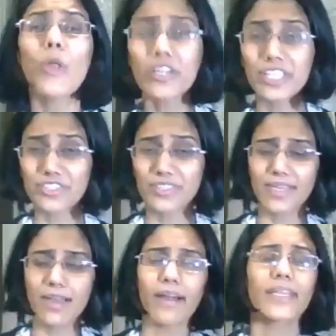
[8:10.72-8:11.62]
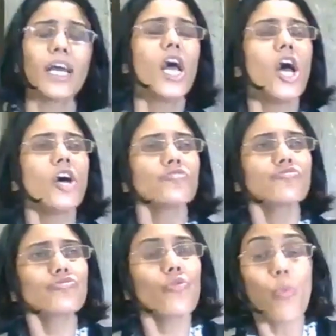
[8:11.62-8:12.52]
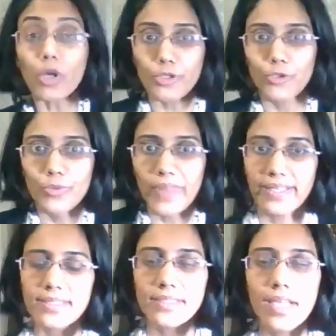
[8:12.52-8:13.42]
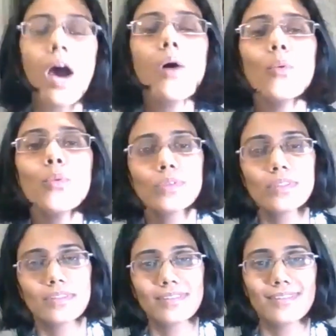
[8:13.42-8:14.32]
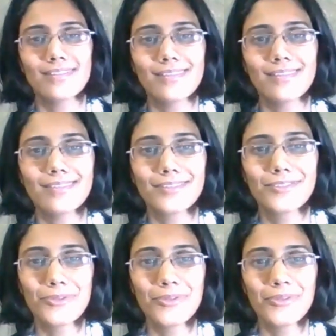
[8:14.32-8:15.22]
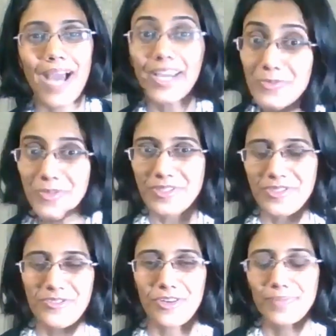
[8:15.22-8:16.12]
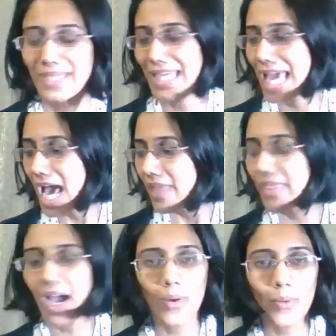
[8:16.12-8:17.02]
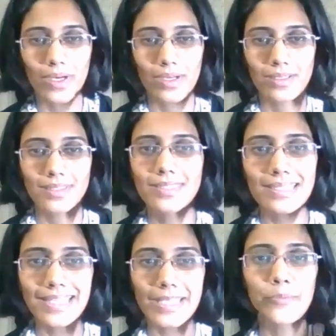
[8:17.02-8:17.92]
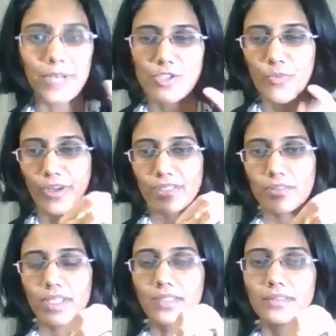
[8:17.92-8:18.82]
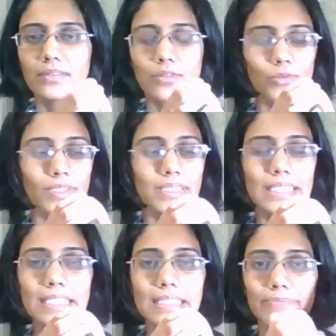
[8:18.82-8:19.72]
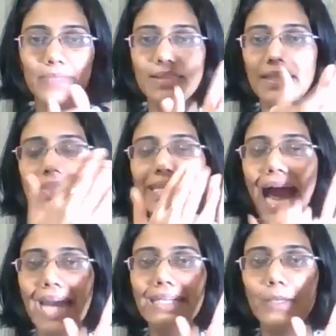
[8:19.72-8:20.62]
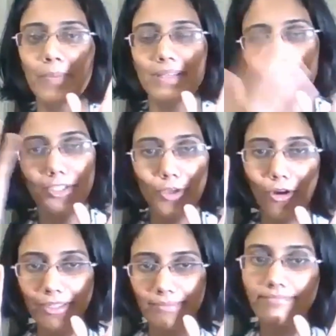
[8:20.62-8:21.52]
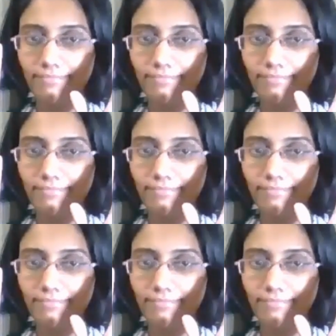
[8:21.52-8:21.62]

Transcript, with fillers: blockage in the heart. So what to do next? Now, uh, so acupressure struck me. Now, uh, this is like pressure points, okay? So these basically hand represent your